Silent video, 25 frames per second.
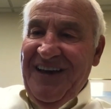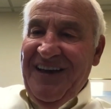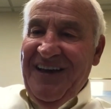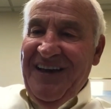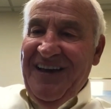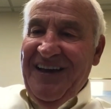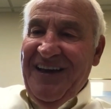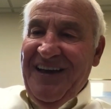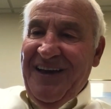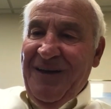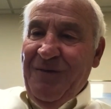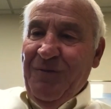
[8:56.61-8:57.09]

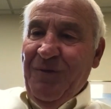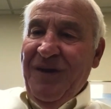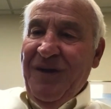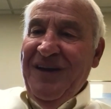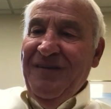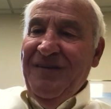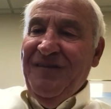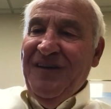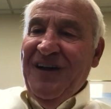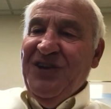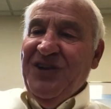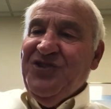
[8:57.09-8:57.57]
And we
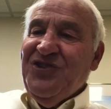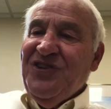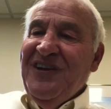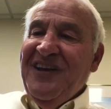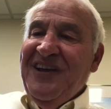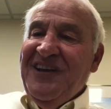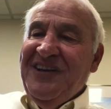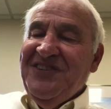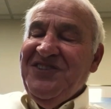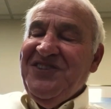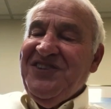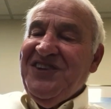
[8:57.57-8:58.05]

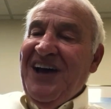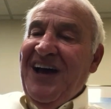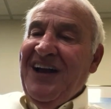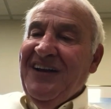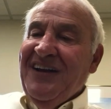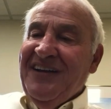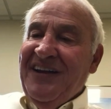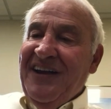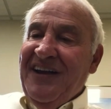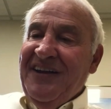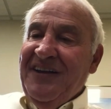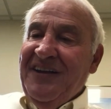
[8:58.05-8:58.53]
eventually
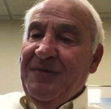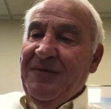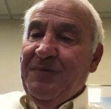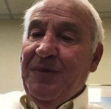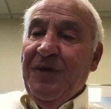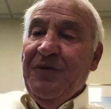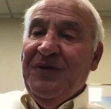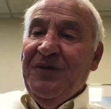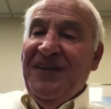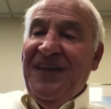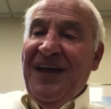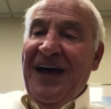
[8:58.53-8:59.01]
consolidated.
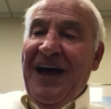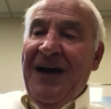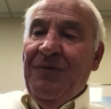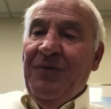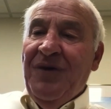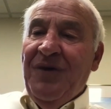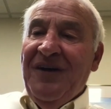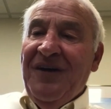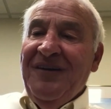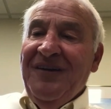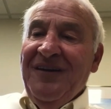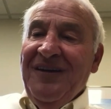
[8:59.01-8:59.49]
But with that
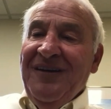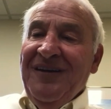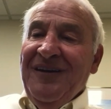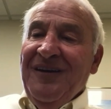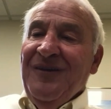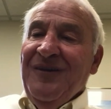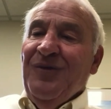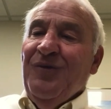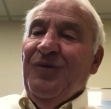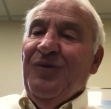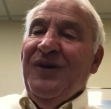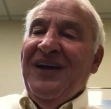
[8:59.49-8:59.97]
one,
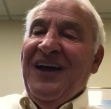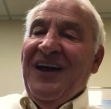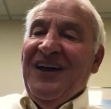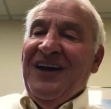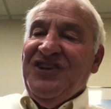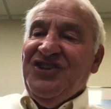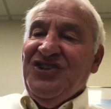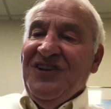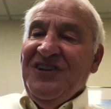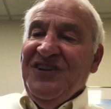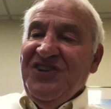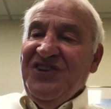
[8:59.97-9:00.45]
we
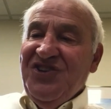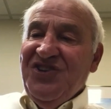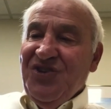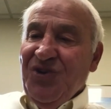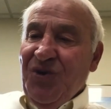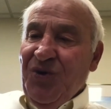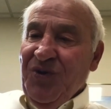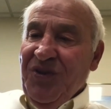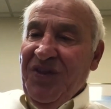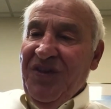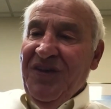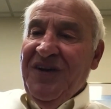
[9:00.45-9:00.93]
actually
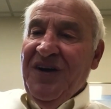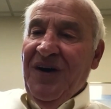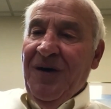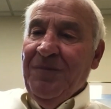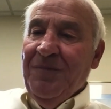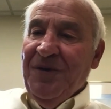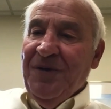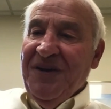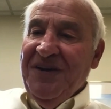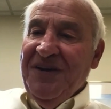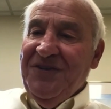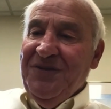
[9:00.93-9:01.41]
sold the
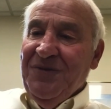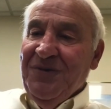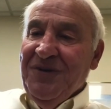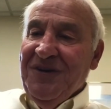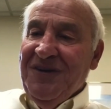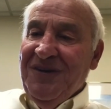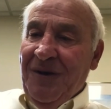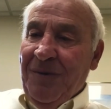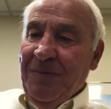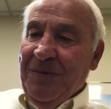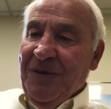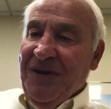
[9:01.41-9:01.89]
company to
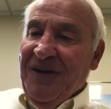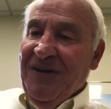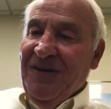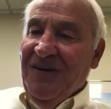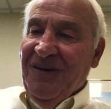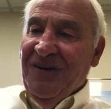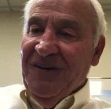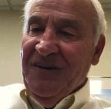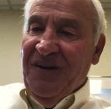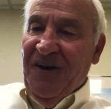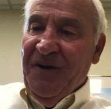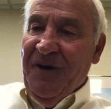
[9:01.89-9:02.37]
a company
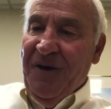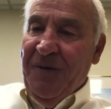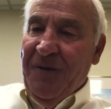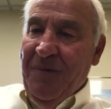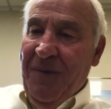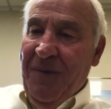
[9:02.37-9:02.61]
called Iron